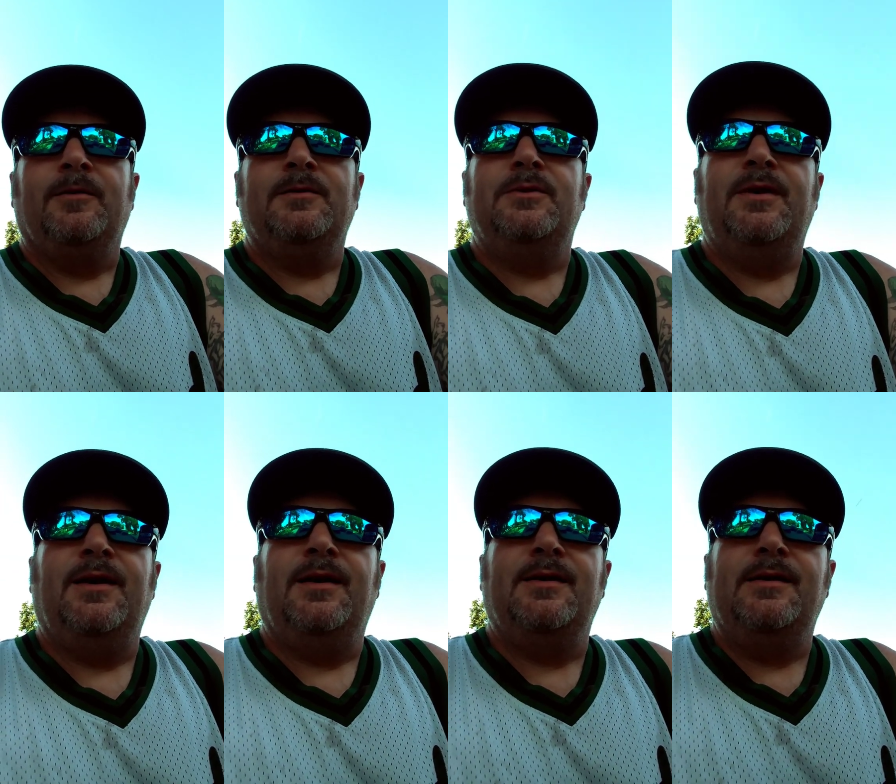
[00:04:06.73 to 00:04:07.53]
So you got
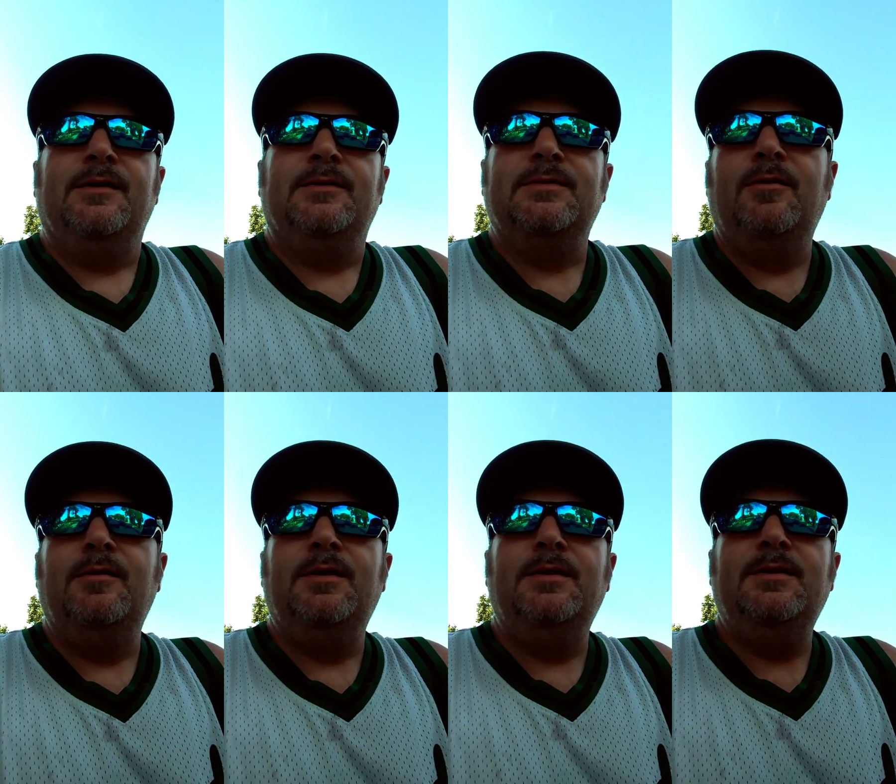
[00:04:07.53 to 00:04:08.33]
to kind of
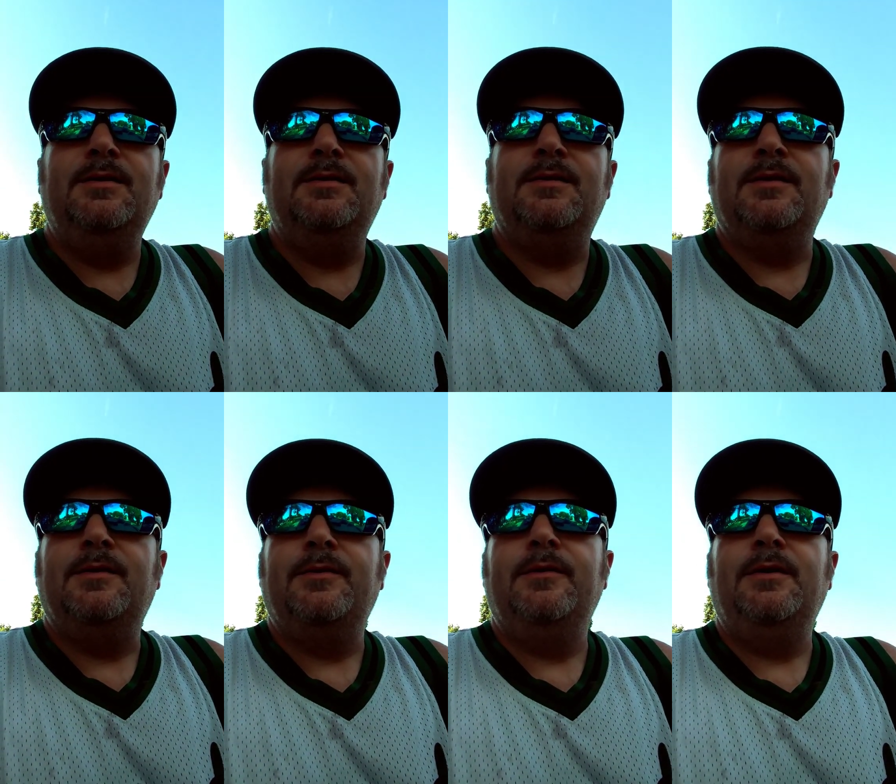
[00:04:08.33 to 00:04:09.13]
slowly ease
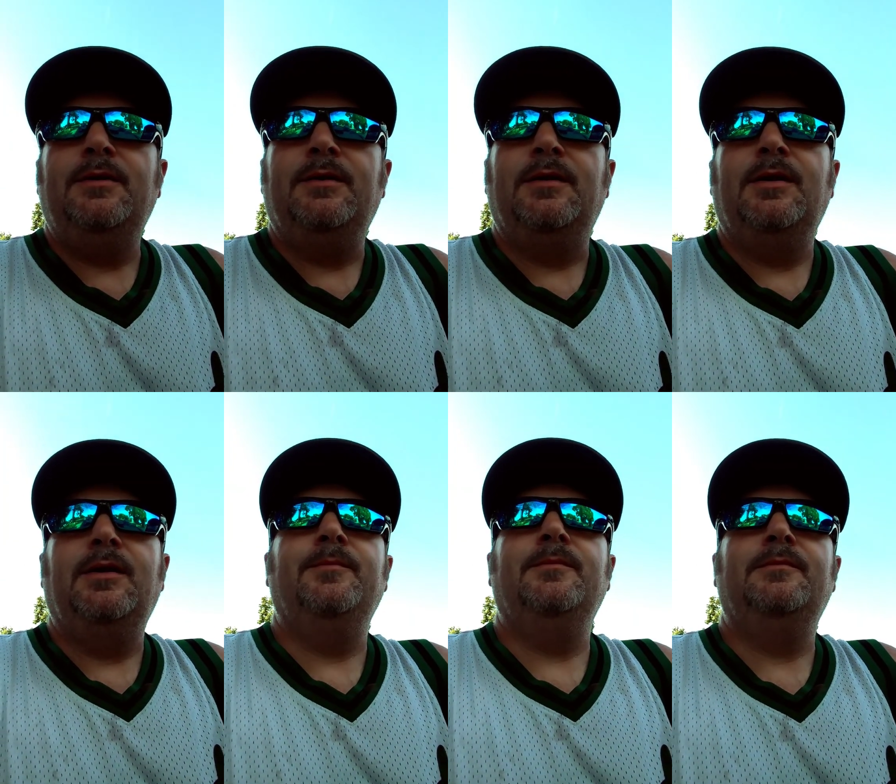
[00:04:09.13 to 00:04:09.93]
into it and get
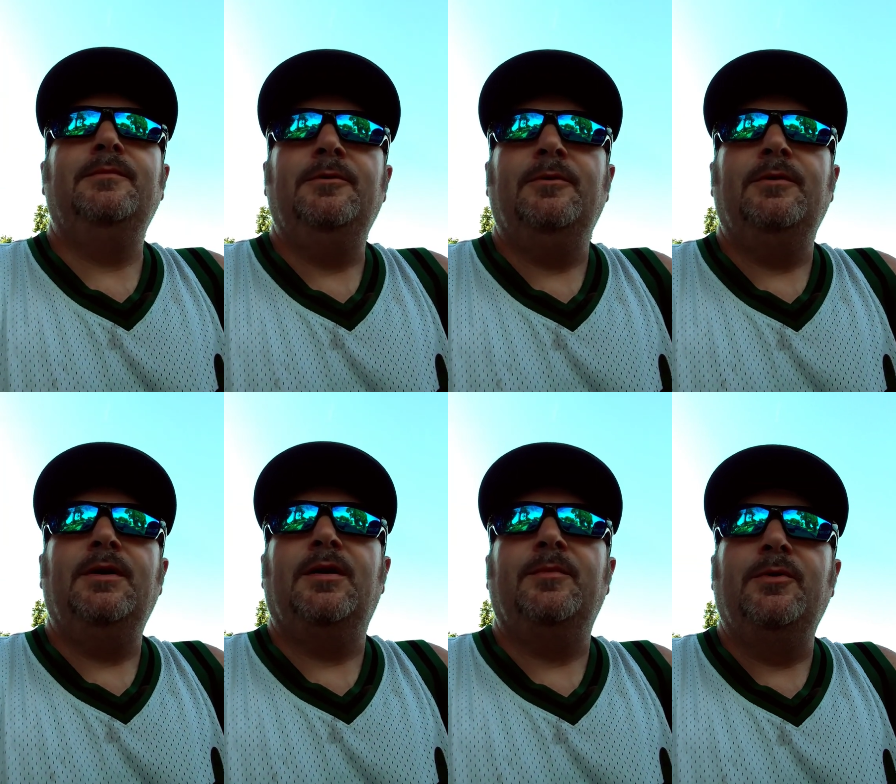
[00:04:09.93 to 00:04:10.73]
up
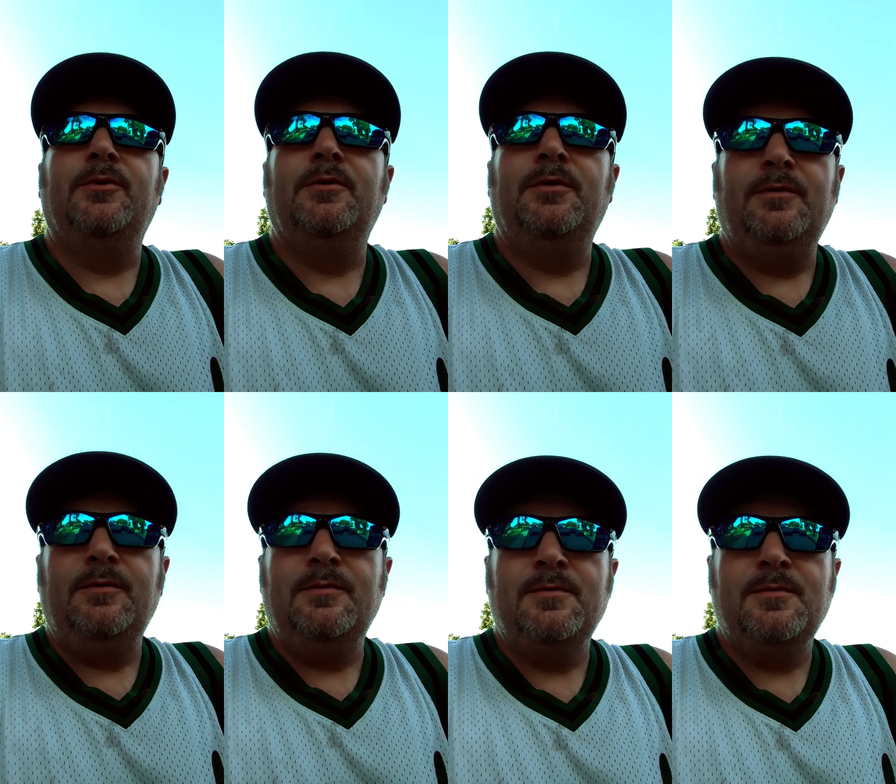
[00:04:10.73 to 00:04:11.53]
to it.
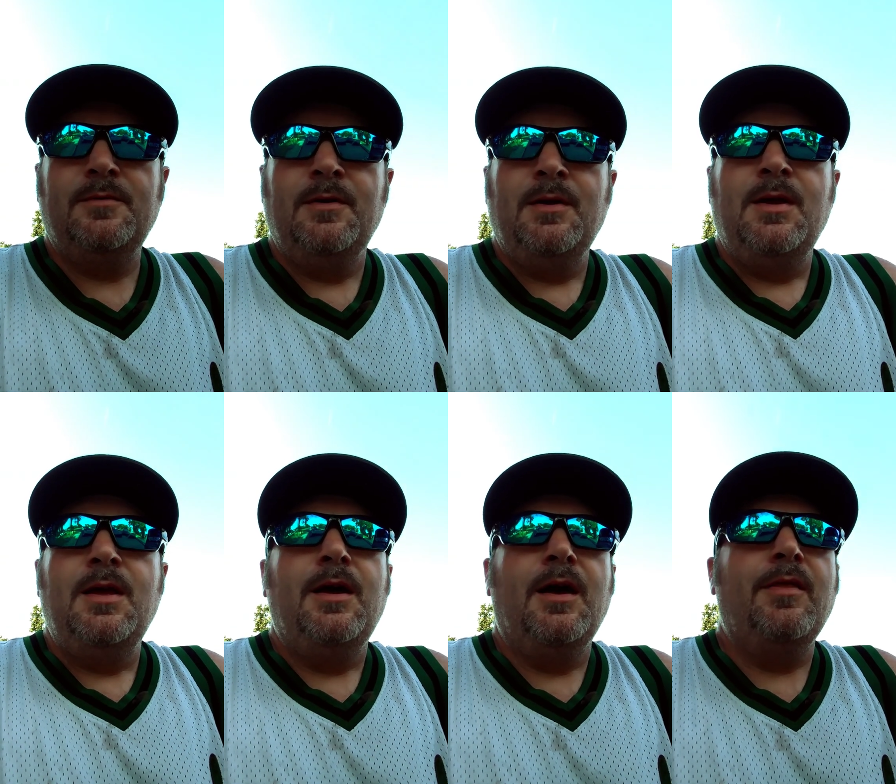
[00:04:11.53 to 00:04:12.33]

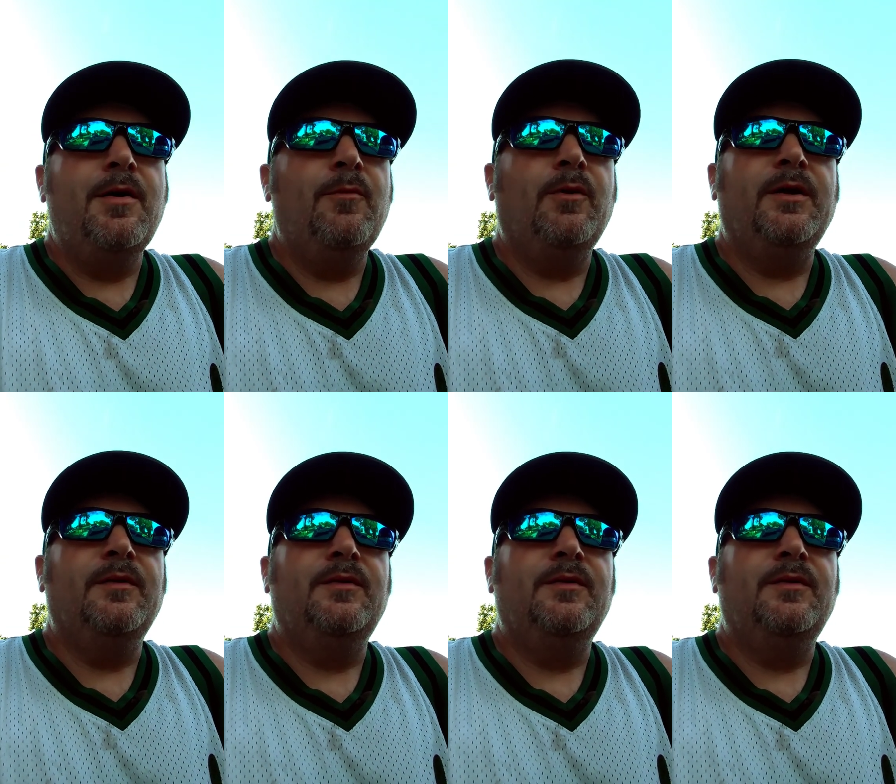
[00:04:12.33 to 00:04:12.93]
And then when